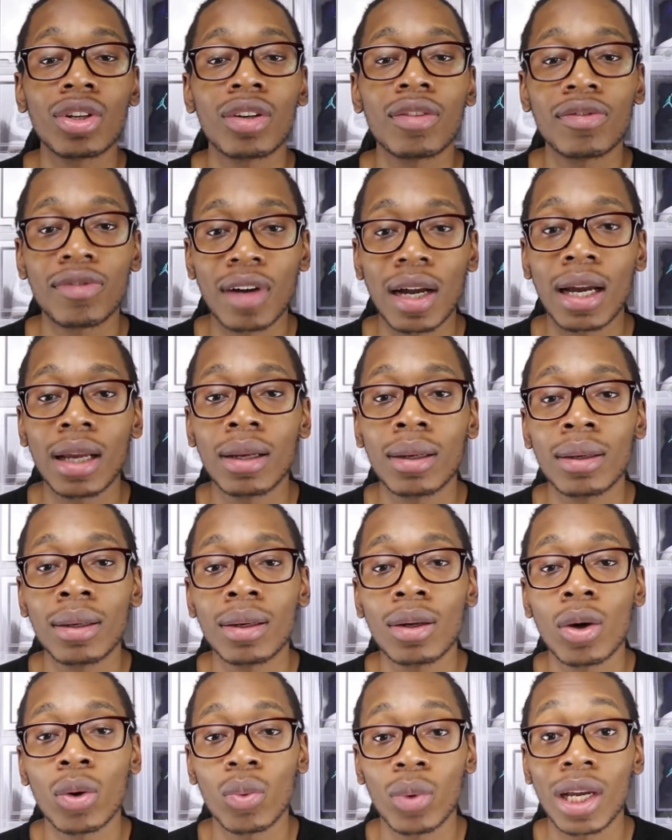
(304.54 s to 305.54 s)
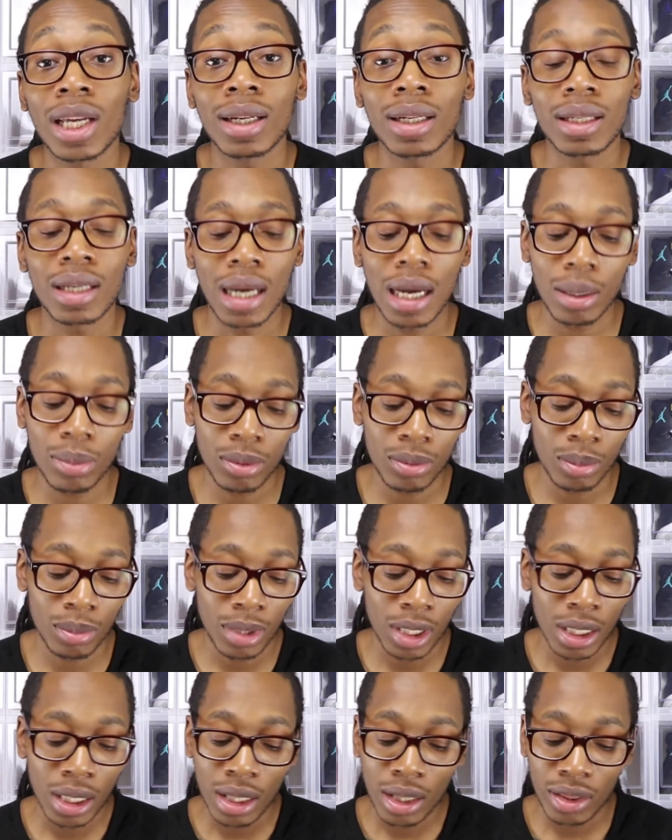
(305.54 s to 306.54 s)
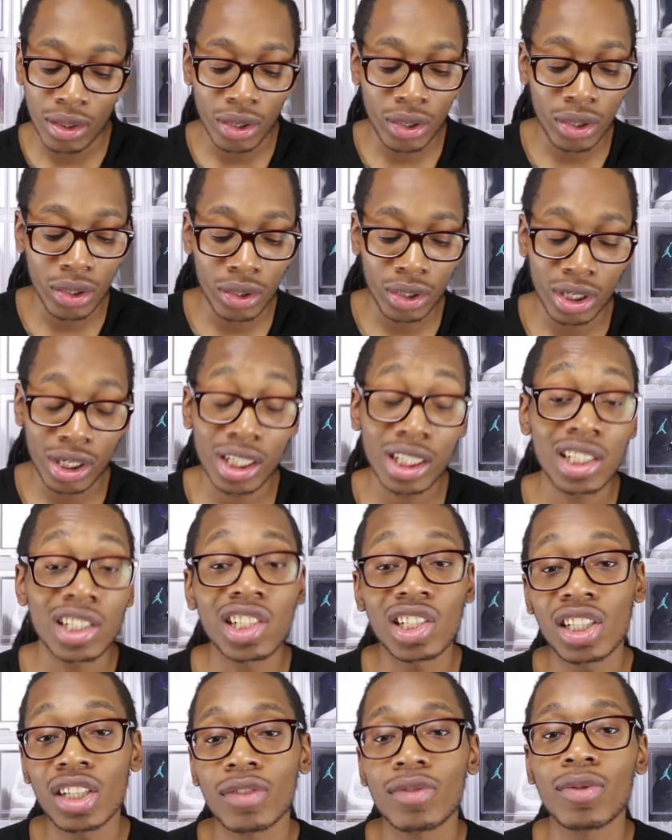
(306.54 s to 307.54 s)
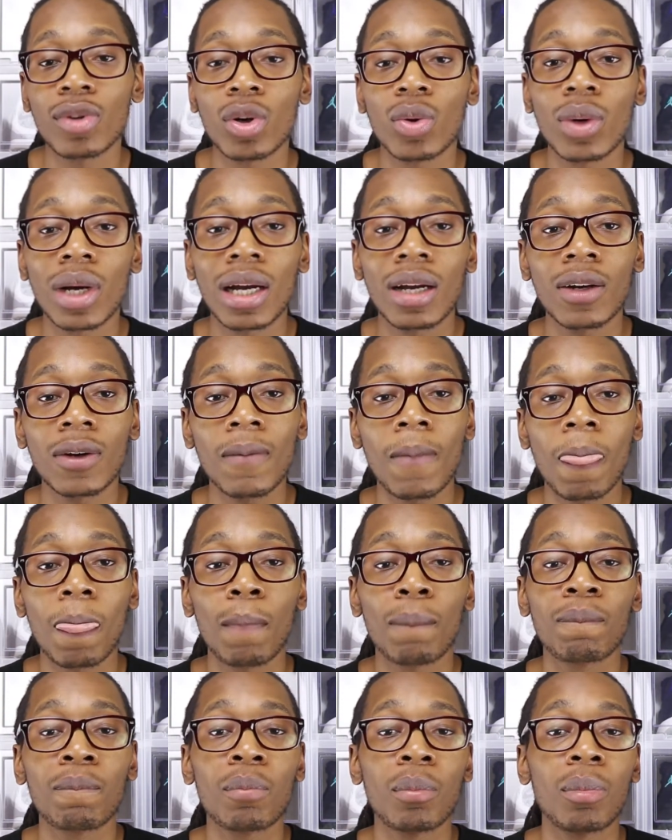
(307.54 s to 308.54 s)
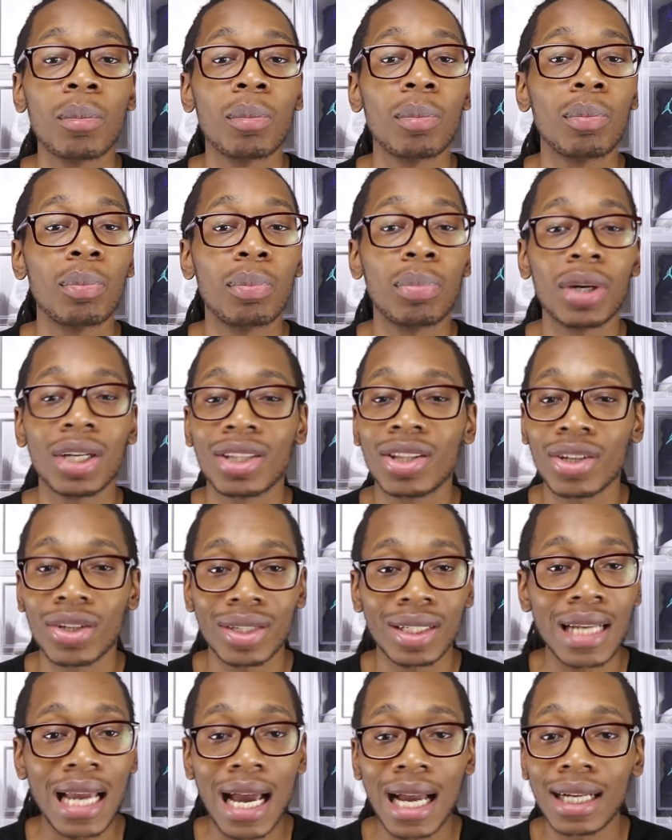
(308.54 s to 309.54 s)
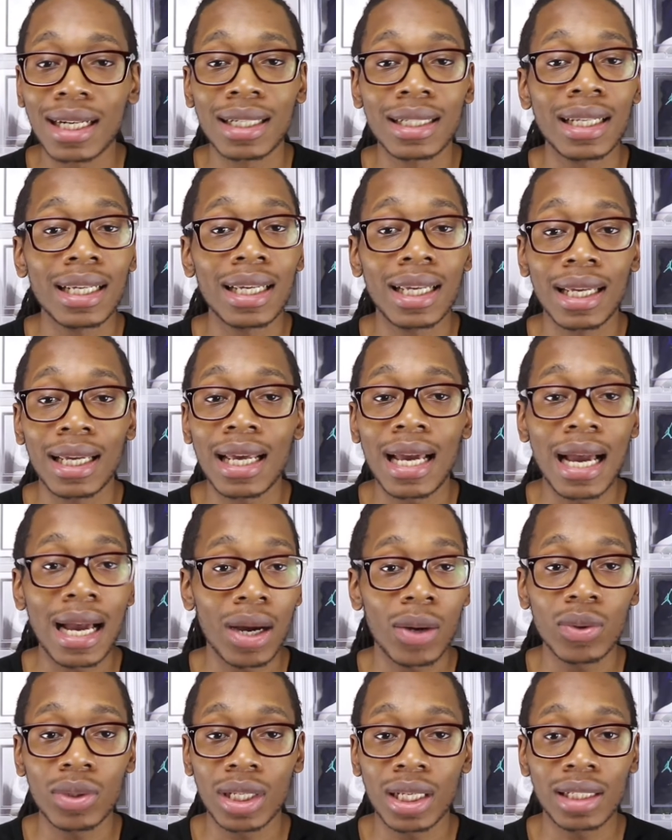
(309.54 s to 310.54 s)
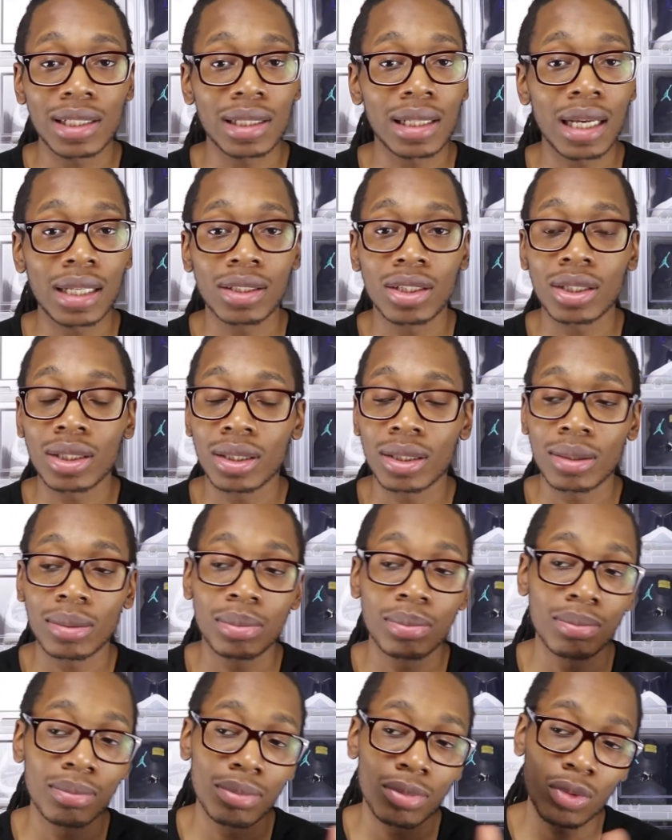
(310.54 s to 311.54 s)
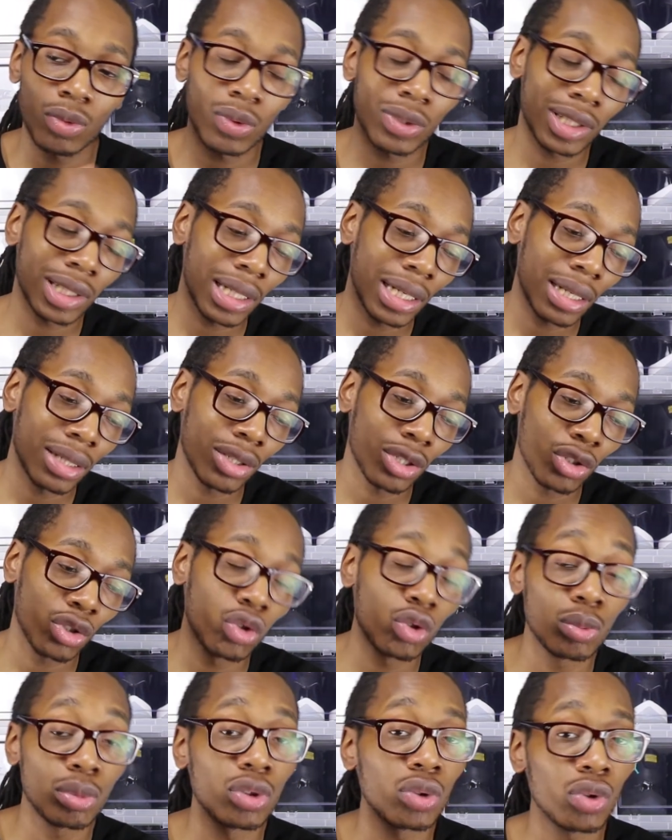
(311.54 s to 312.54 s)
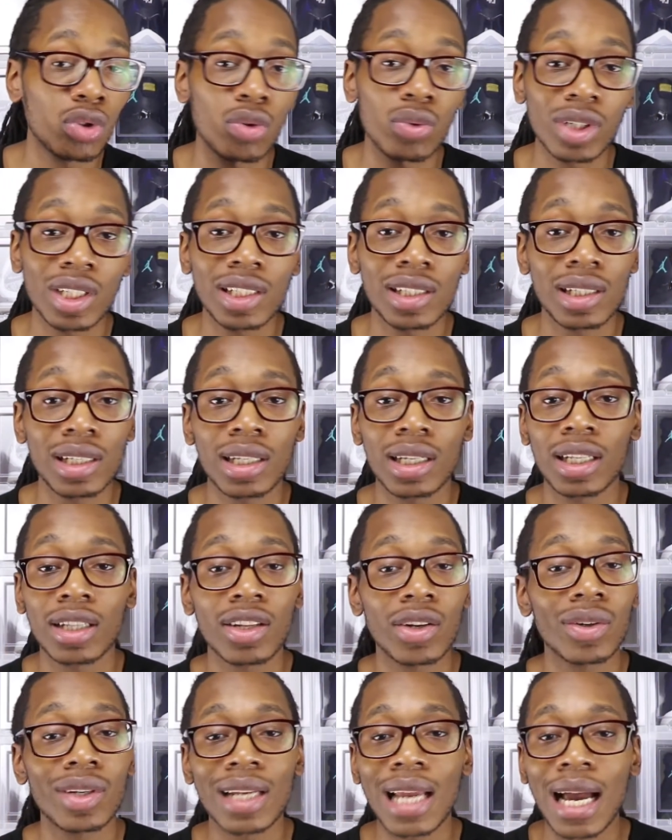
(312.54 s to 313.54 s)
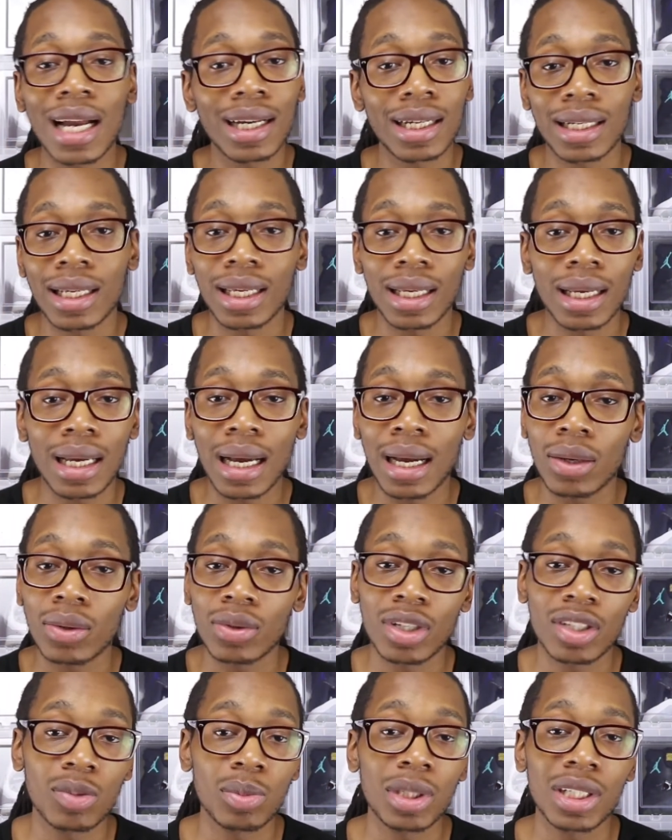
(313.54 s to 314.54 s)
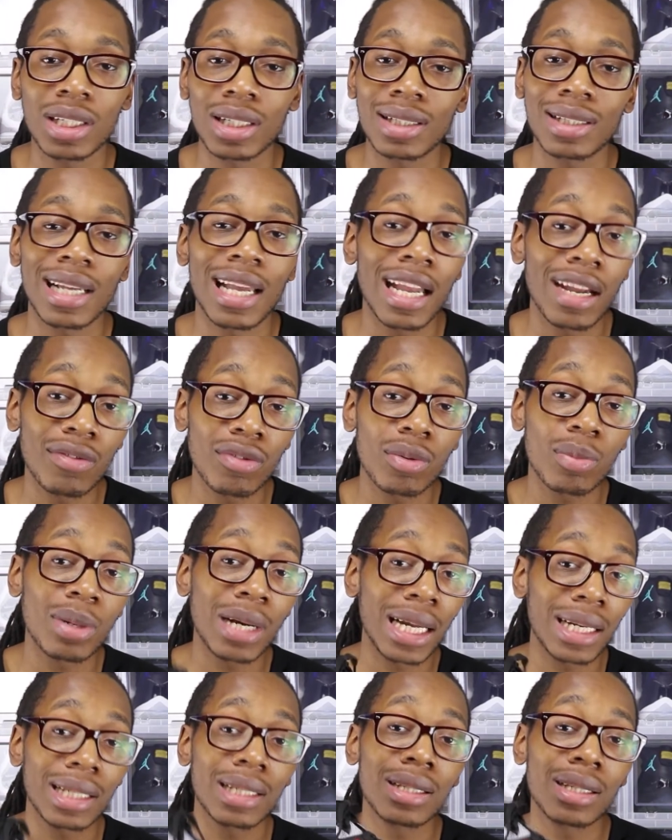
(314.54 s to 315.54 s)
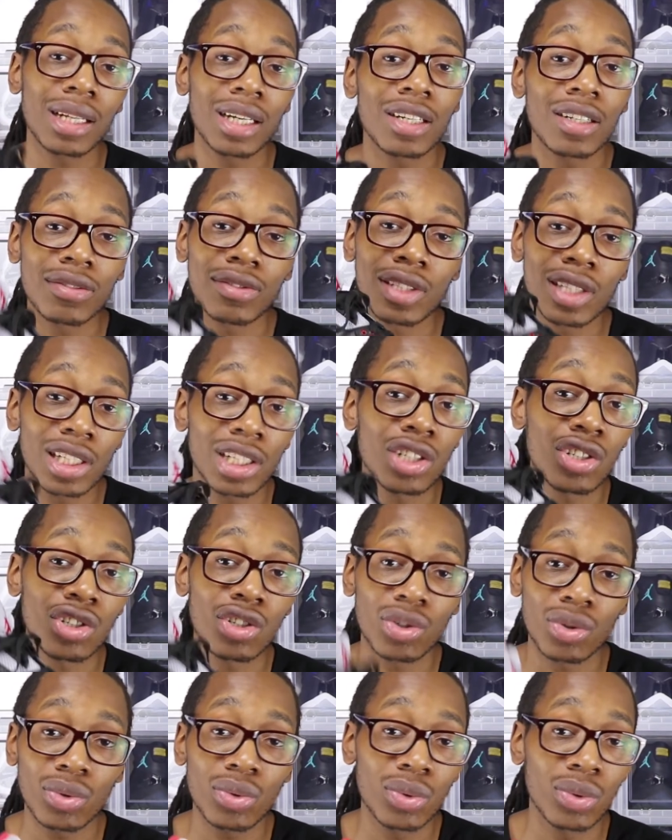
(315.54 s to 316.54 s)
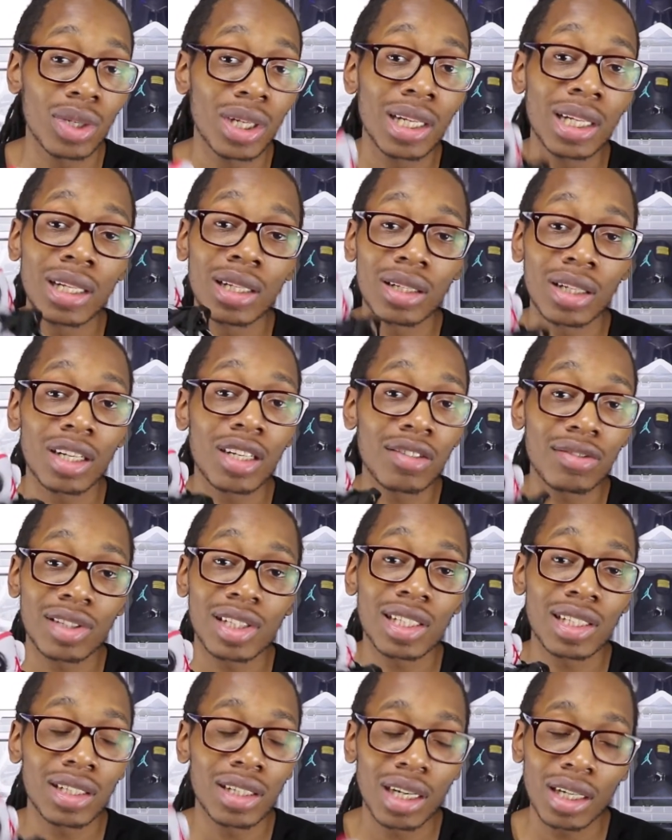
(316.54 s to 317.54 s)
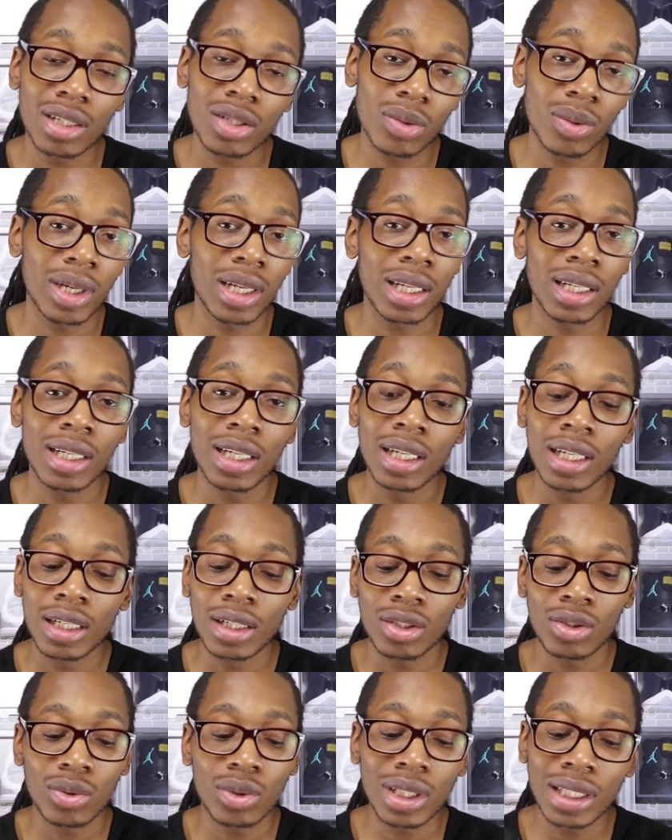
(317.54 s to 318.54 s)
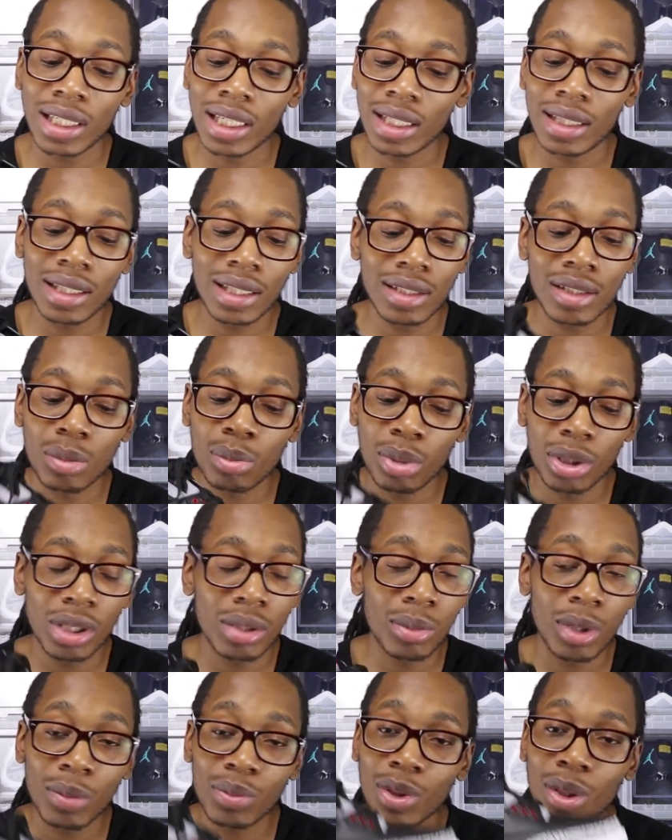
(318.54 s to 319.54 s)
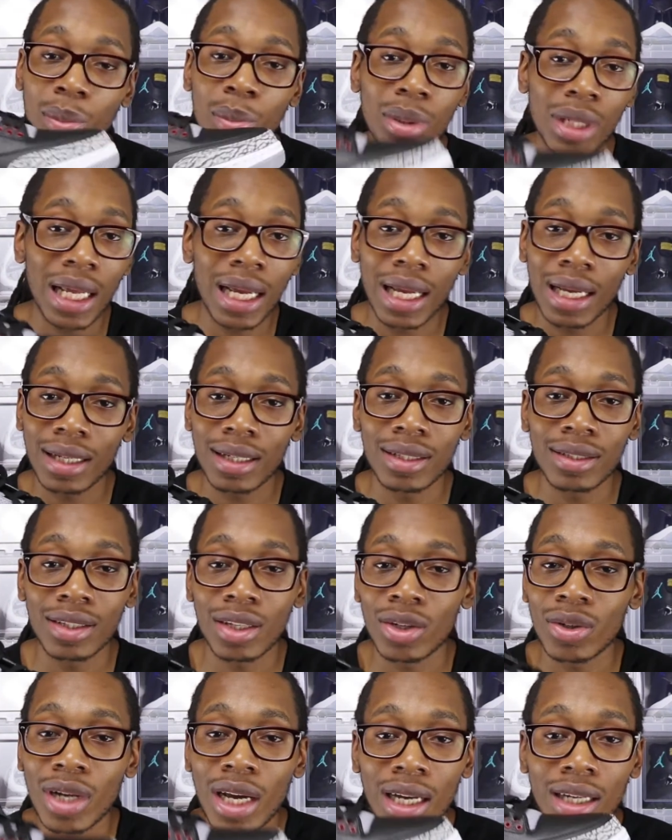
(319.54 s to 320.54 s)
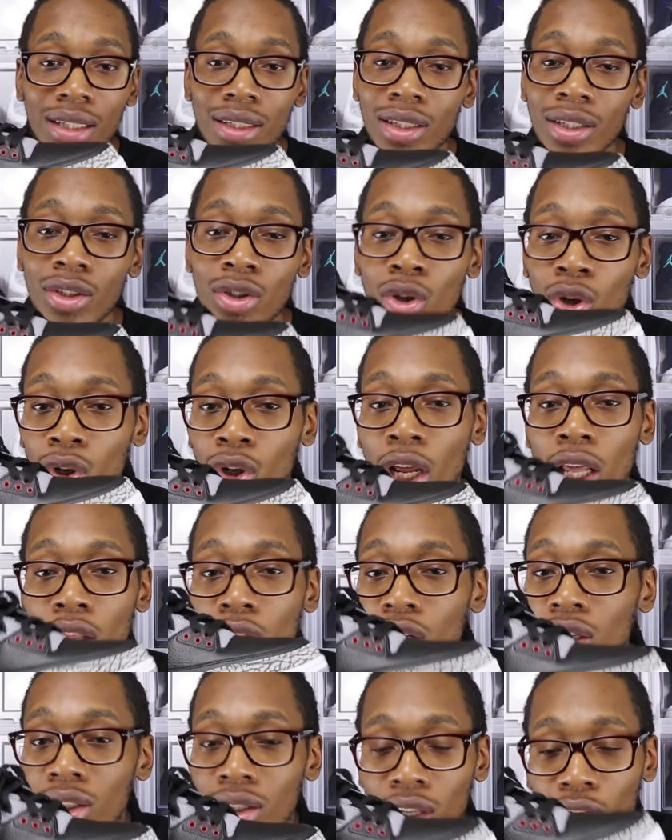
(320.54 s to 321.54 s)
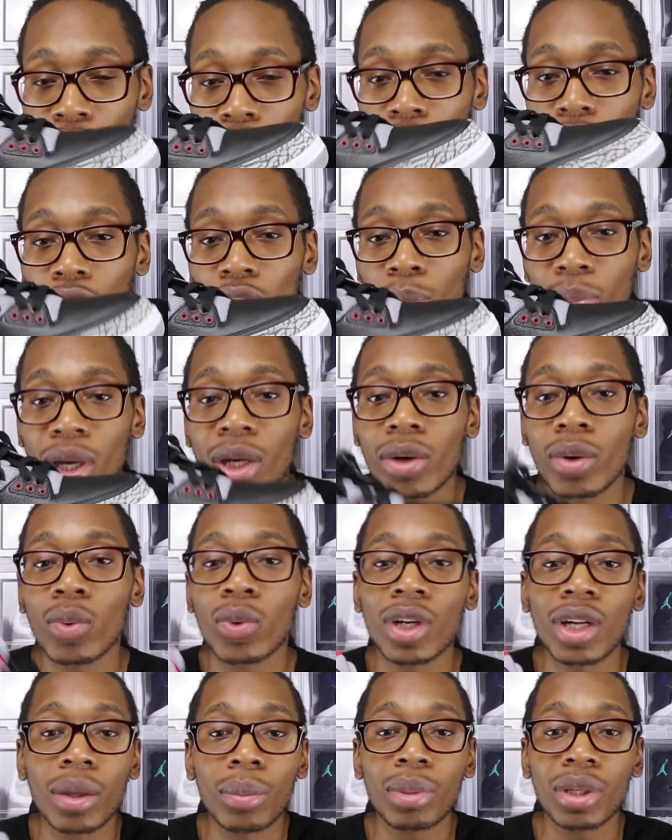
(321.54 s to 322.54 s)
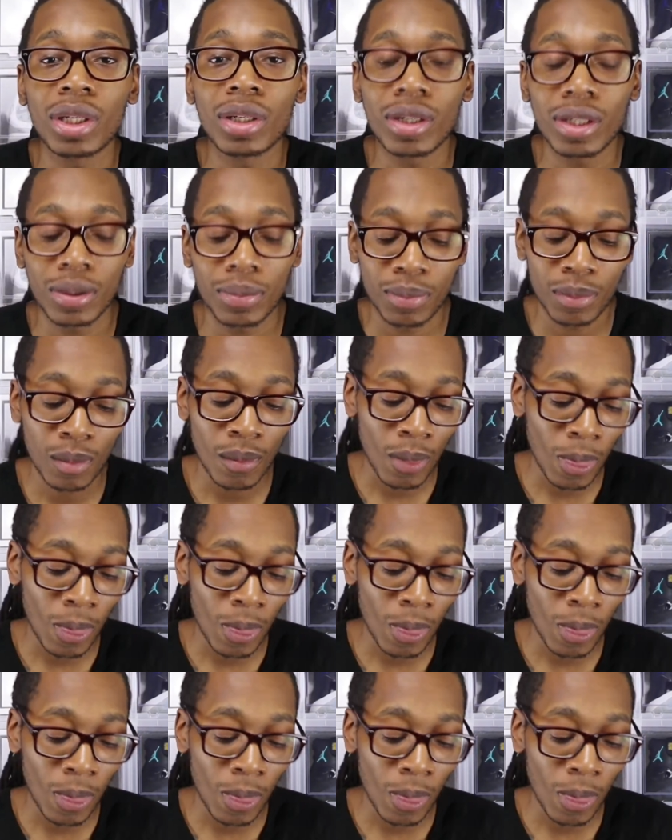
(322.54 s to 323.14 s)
gonna find a way to cop them. They're gonna sit for a while, but they're not gonna hit outlets like the True Blue 3s did. They're not gonna hit outlets because everybody loves this shoe, loves this colorway. You can get these and beat them up. They're black. They're not, you know, they're gonna look better when they're beat up.